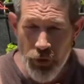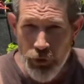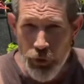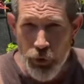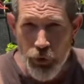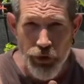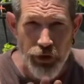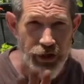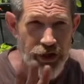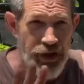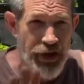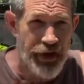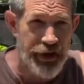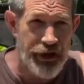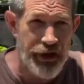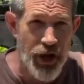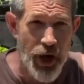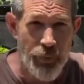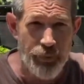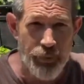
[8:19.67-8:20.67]
You can cut
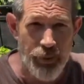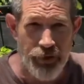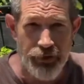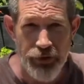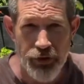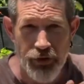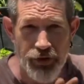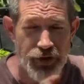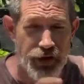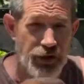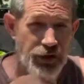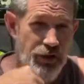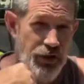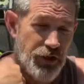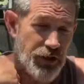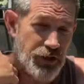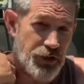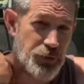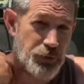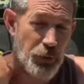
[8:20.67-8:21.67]
it up and use it
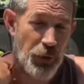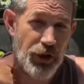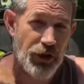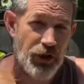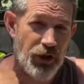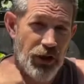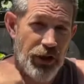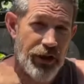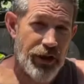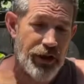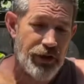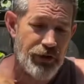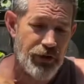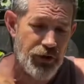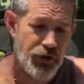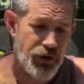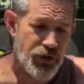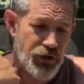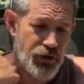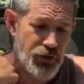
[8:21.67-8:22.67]
and sprinkle it.
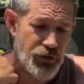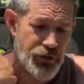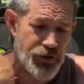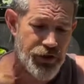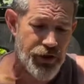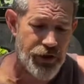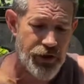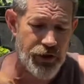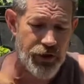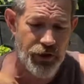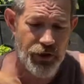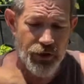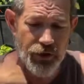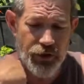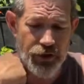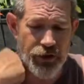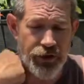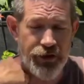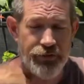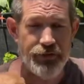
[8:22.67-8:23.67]
You can use it, you know, the
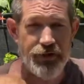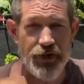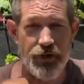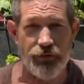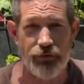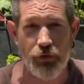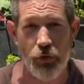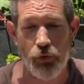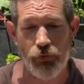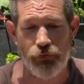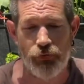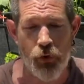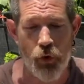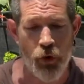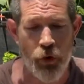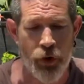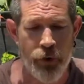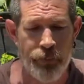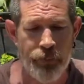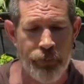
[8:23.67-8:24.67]
leaves in full
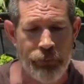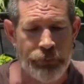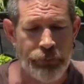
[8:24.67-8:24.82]
form.